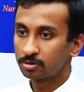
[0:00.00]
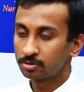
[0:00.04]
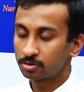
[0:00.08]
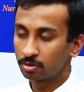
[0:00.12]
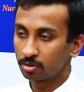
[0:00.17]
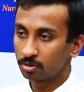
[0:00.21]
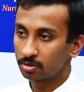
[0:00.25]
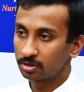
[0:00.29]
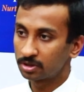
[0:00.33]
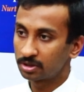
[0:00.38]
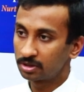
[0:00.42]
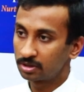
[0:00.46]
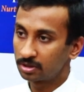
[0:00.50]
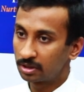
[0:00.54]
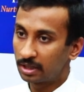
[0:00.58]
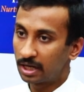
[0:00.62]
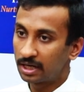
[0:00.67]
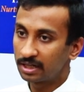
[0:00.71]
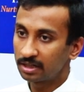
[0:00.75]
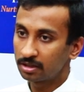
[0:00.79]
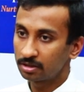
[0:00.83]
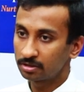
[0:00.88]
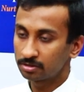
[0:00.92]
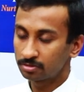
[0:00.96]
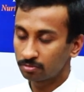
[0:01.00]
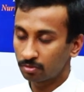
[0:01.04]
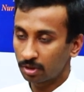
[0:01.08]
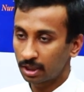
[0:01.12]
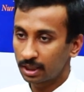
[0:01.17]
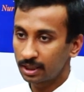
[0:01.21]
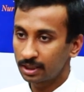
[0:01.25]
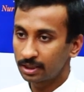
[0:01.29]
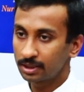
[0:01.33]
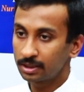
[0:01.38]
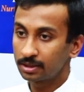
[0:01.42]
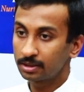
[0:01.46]
So that is
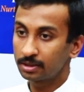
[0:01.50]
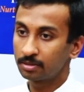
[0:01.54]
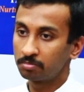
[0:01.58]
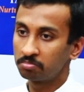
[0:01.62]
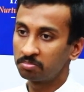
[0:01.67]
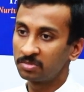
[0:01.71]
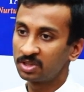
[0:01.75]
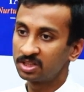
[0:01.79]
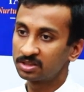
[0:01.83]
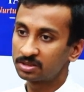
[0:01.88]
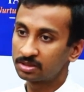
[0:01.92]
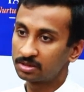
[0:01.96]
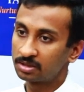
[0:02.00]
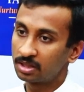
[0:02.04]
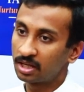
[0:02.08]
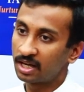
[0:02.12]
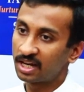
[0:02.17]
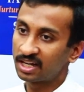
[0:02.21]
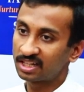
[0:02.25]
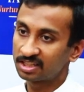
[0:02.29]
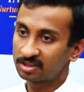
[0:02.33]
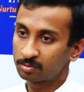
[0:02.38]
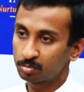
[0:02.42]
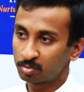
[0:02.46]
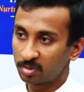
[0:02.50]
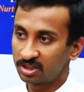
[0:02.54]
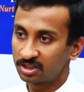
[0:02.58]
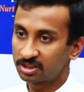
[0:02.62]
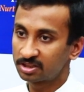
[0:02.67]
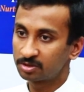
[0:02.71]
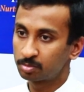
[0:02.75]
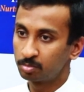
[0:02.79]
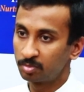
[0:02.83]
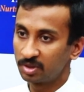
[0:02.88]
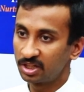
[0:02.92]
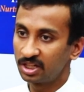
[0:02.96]
why, means, the
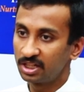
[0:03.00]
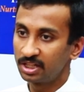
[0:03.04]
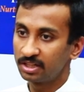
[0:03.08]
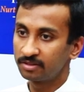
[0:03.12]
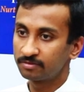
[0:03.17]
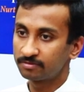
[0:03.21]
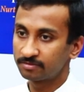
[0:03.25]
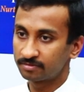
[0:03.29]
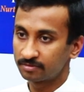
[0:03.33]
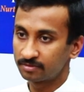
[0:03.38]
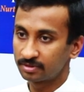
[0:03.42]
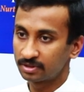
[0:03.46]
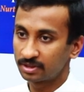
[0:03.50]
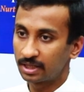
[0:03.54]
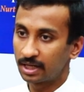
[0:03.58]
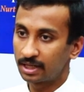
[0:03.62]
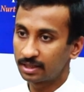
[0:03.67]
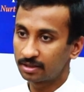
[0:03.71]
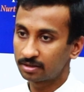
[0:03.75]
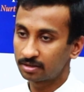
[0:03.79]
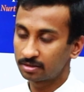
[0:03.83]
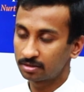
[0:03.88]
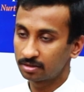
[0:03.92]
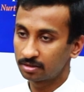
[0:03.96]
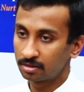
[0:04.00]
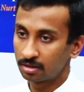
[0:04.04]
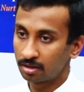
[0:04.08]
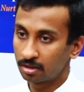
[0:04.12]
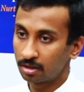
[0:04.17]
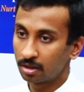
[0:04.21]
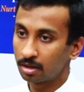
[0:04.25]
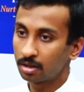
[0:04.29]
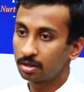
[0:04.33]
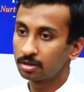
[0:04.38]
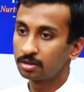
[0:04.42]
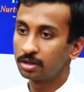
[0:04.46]
experts believe
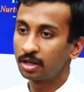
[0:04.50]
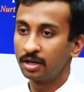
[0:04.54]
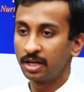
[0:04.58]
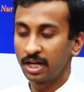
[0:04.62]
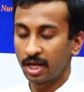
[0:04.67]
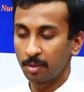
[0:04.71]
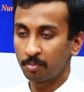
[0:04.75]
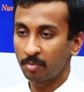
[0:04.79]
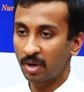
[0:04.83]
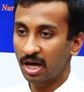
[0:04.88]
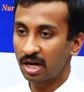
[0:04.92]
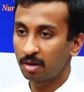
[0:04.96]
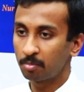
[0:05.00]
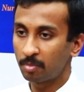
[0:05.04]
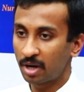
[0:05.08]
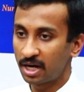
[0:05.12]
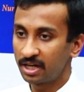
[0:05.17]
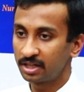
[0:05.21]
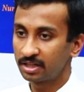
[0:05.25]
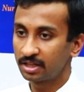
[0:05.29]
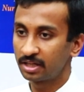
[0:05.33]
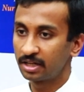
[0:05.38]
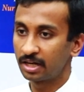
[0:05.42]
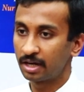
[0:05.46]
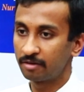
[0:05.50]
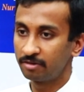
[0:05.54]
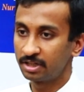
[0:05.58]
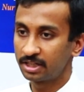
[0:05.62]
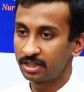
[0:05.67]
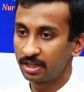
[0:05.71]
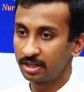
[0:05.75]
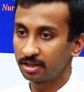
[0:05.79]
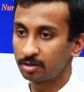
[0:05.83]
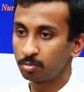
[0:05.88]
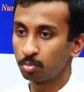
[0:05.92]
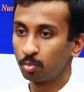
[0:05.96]
that the Nepal might
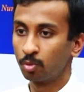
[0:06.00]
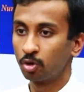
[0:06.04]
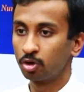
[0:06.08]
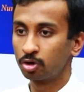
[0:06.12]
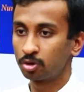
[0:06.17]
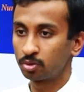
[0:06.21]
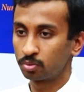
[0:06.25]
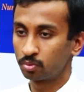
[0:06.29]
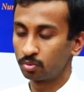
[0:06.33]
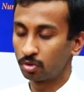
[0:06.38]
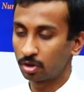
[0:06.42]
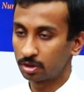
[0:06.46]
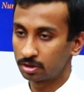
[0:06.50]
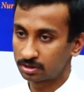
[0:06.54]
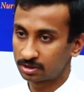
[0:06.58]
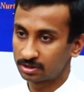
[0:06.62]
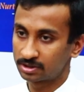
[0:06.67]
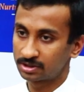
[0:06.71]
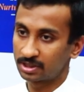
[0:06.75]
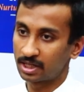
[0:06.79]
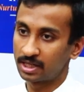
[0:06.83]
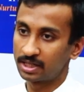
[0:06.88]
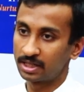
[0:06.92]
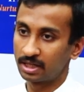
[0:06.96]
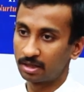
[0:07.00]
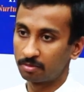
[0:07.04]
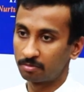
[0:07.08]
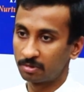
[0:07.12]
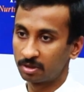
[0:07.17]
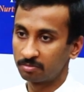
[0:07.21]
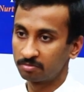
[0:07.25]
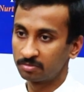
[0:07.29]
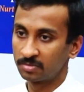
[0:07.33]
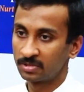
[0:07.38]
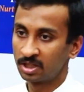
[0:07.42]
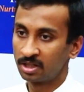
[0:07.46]
gravitate more towards China,
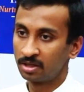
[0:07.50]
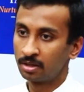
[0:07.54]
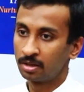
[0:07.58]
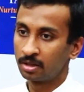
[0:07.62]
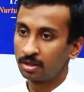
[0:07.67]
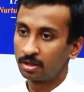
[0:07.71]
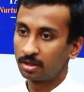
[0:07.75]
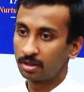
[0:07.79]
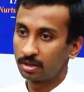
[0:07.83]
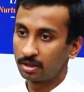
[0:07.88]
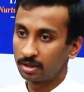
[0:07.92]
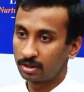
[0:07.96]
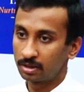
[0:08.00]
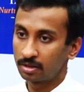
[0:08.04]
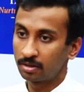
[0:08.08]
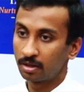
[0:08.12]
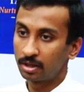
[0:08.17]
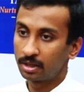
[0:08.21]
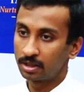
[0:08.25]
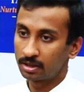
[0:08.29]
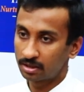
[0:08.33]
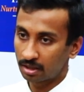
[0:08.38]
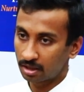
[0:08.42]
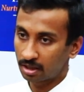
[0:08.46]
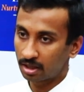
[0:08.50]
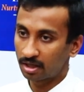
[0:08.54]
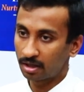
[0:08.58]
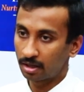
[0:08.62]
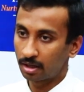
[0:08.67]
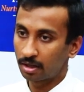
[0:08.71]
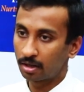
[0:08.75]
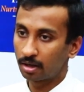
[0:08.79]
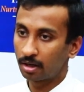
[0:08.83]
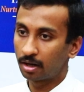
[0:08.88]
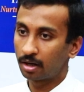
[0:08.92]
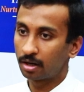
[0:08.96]
ma'am, in
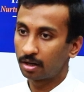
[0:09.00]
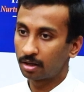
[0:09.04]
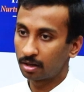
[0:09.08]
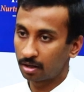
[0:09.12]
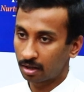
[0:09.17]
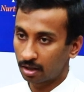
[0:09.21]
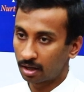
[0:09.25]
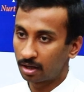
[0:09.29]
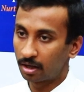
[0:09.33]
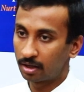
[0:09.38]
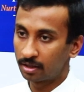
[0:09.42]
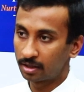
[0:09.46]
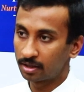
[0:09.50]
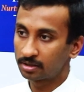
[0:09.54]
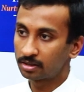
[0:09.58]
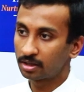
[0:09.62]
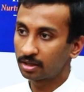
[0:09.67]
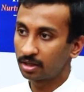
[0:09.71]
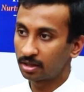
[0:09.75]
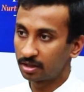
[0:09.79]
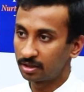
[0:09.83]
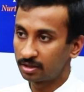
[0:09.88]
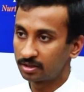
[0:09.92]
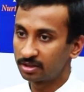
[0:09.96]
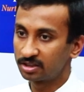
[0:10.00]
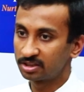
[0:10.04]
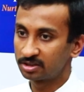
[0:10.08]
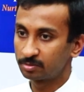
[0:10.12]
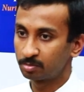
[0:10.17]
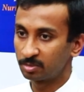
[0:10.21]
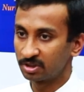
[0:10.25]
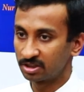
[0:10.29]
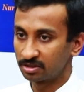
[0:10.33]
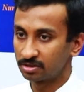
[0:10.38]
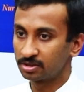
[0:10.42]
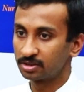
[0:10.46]
the under the current
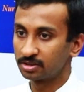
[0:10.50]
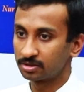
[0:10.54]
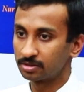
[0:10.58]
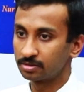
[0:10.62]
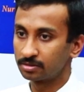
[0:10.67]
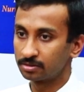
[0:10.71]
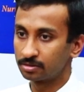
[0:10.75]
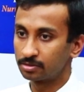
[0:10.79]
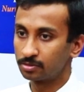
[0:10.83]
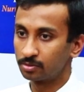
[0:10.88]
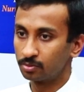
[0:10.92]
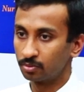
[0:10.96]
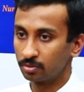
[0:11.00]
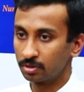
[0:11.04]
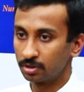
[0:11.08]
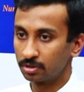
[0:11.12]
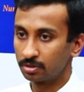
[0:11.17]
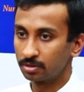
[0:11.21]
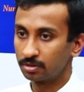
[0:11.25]
dispensations rule.